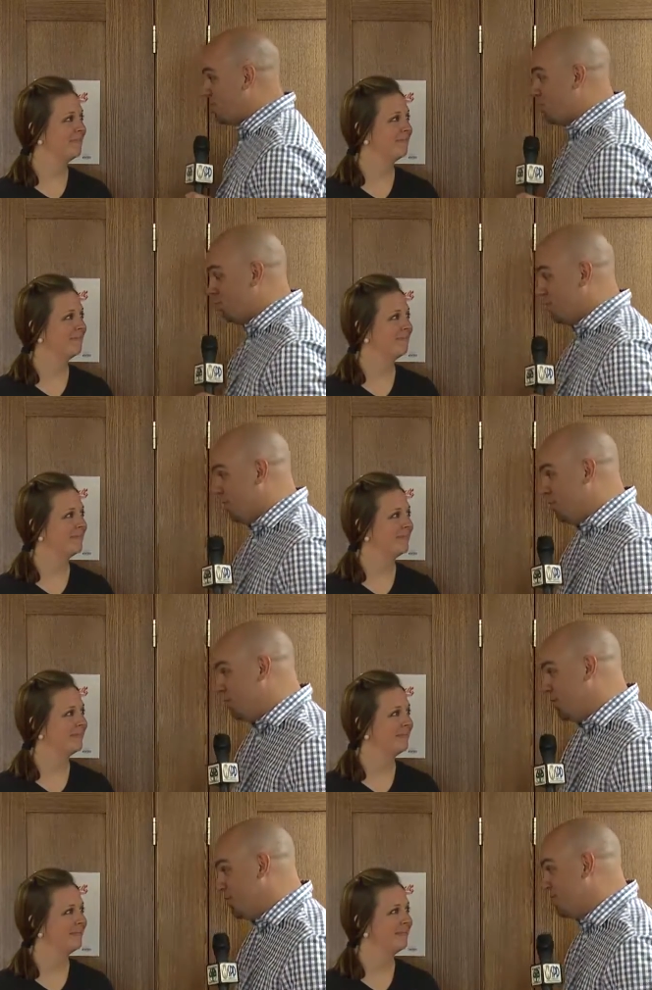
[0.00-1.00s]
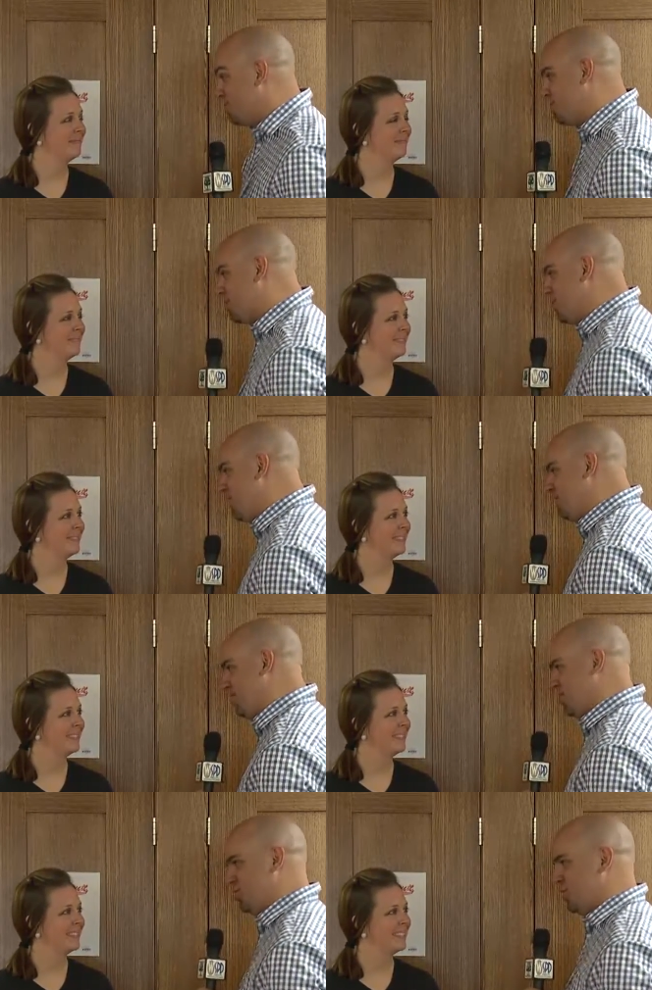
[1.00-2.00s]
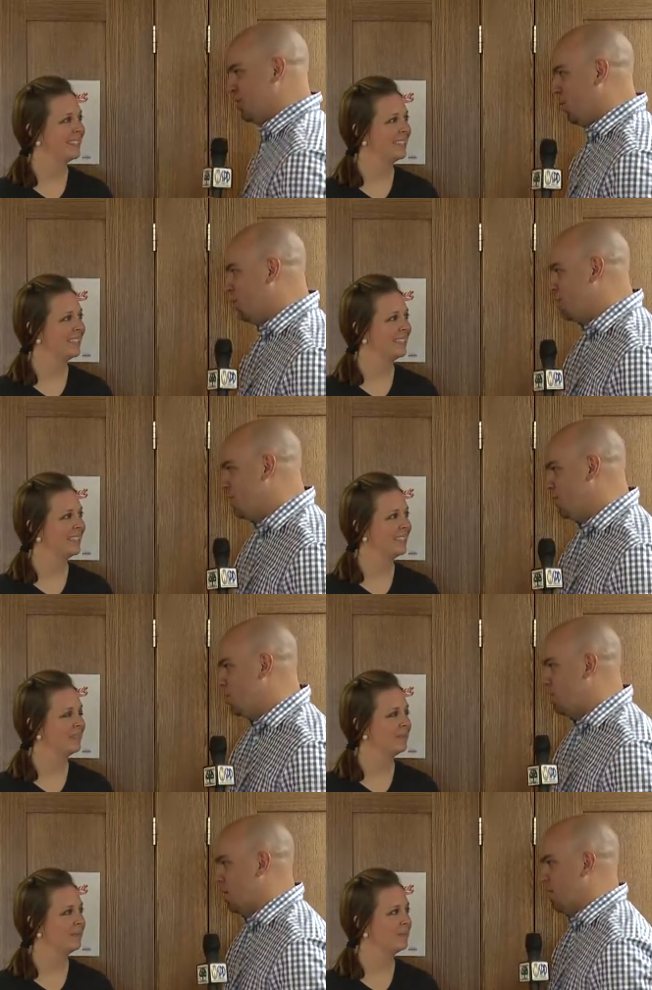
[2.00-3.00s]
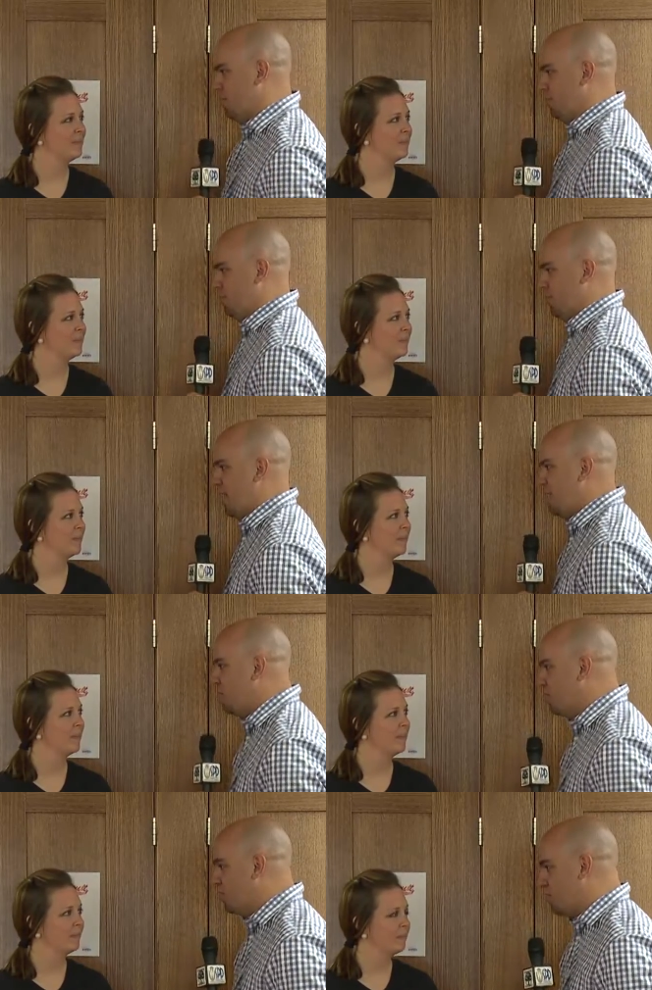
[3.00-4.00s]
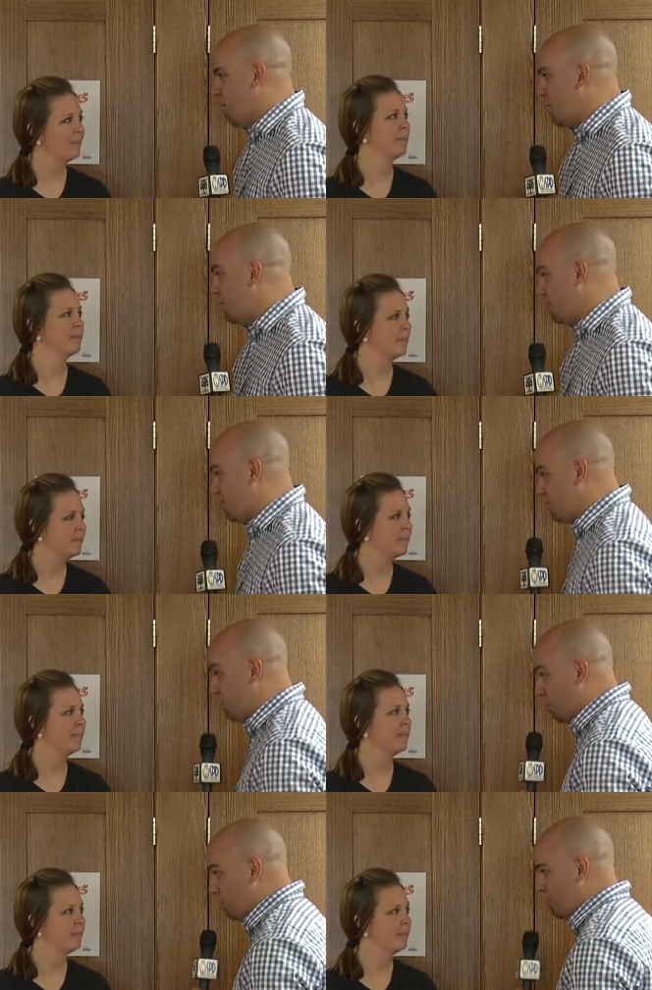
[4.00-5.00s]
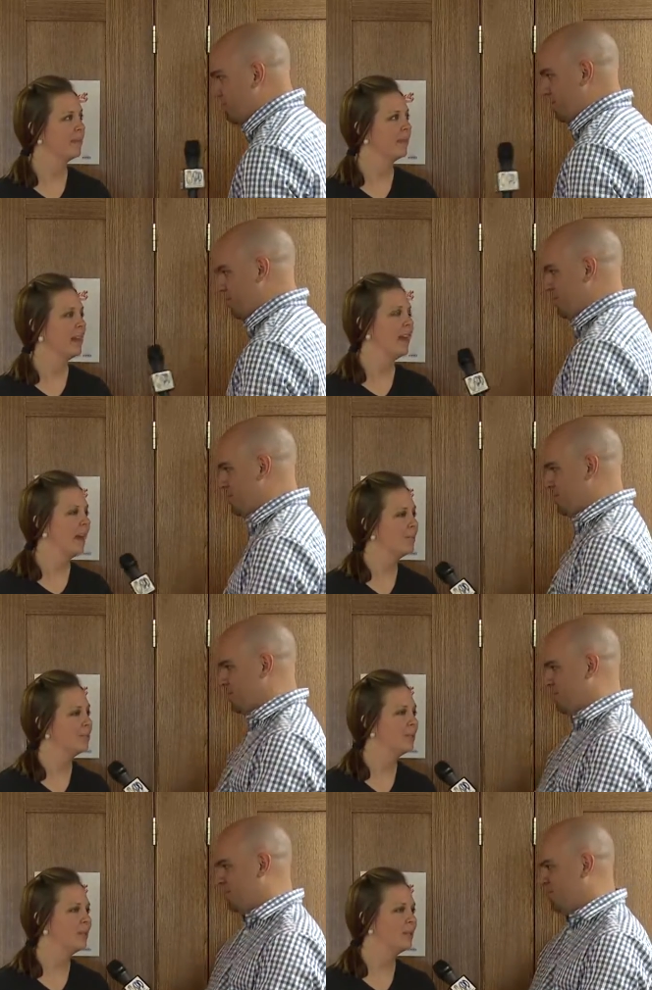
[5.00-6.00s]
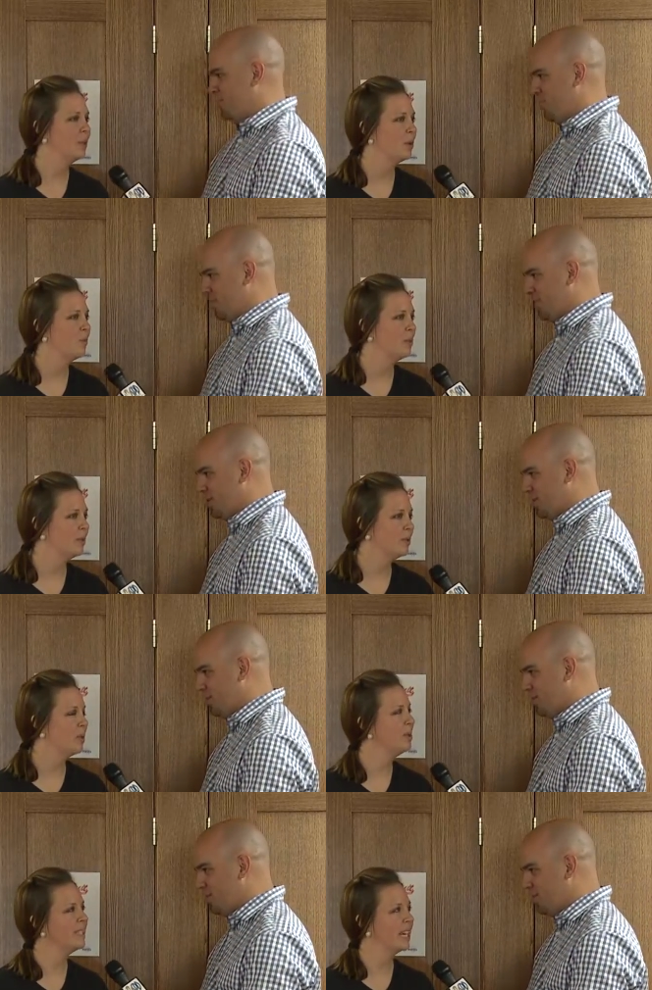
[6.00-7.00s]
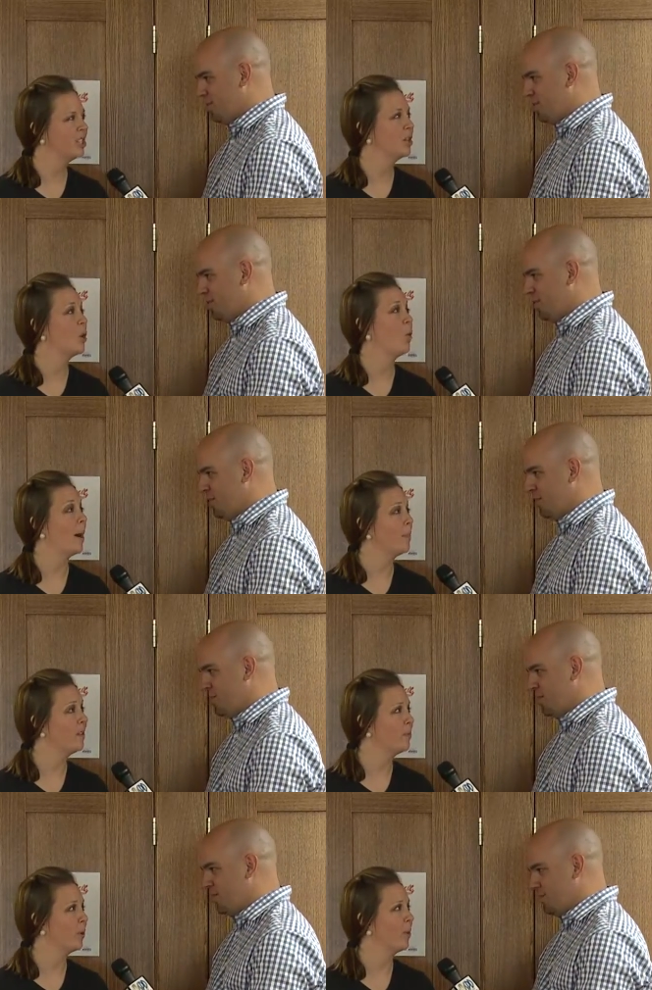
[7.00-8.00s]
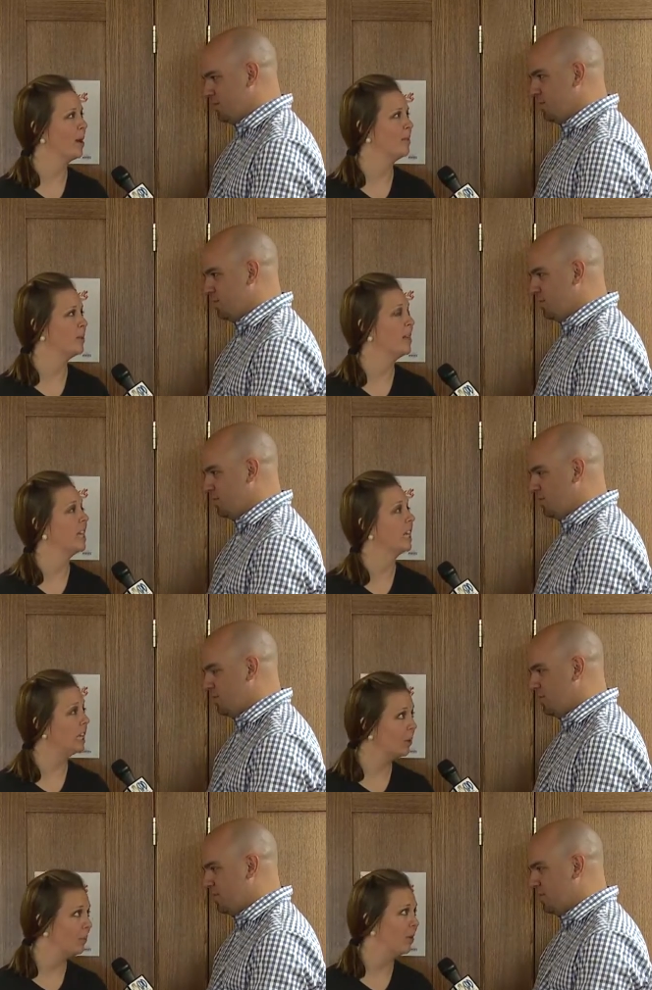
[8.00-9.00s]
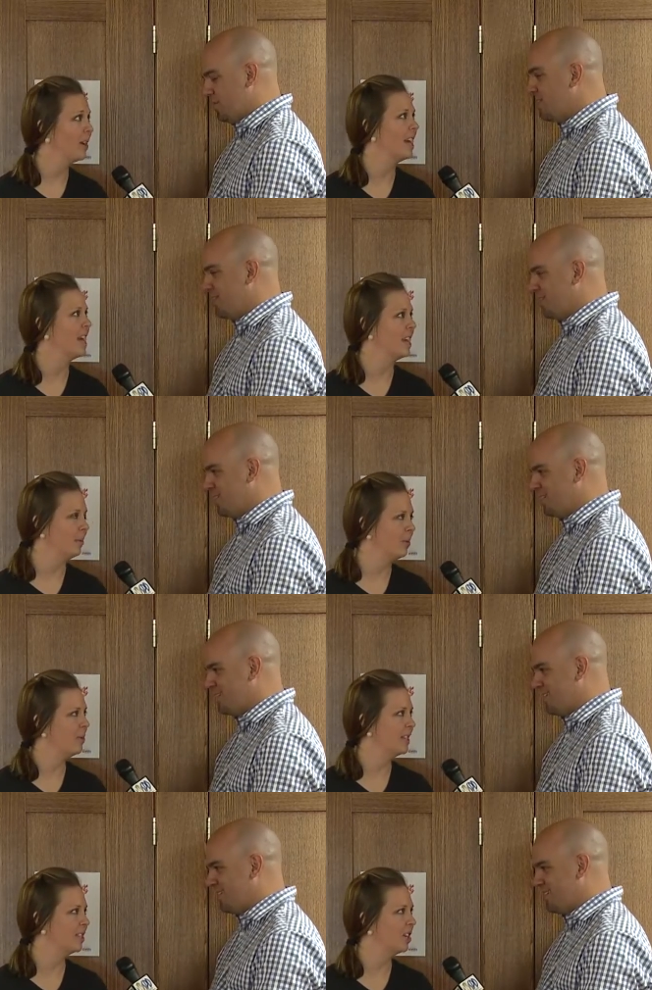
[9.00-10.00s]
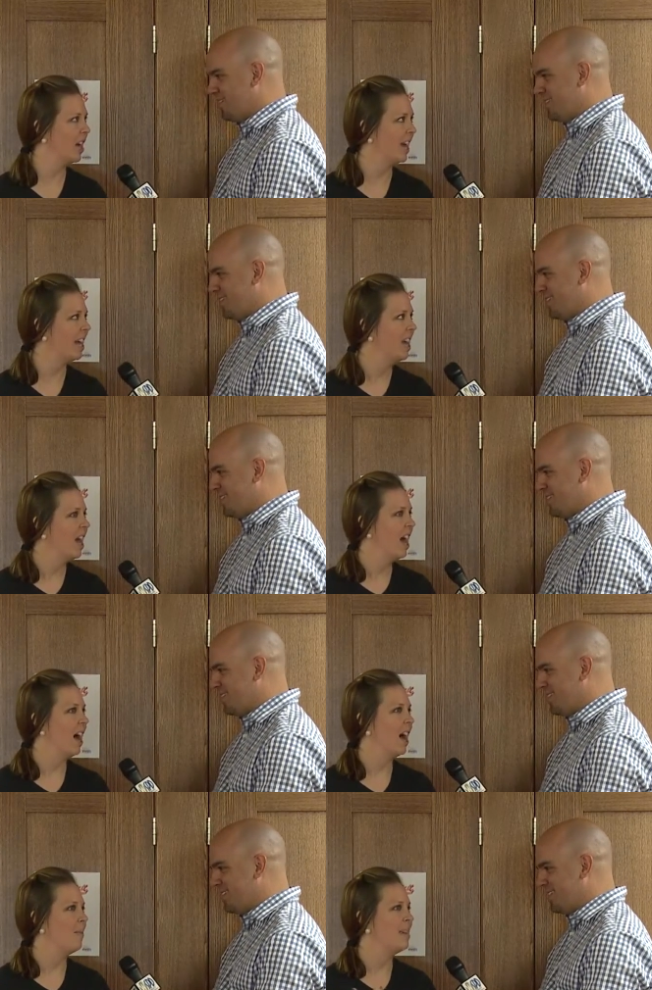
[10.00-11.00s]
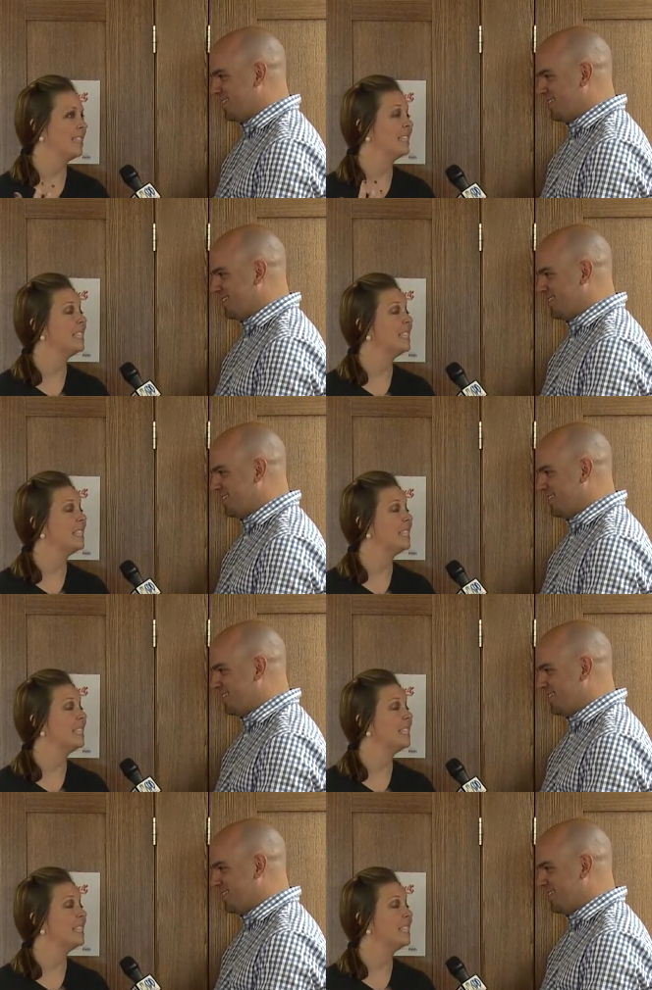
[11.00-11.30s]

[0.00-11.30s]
Speaker 1: so, if you could just start and give us like a general overview of NWSRA and Pursuit.
Speaker 2: Absolutely. So Pursuit is actually a cooperative program between Clearbrook and NWSRA. Um, it's a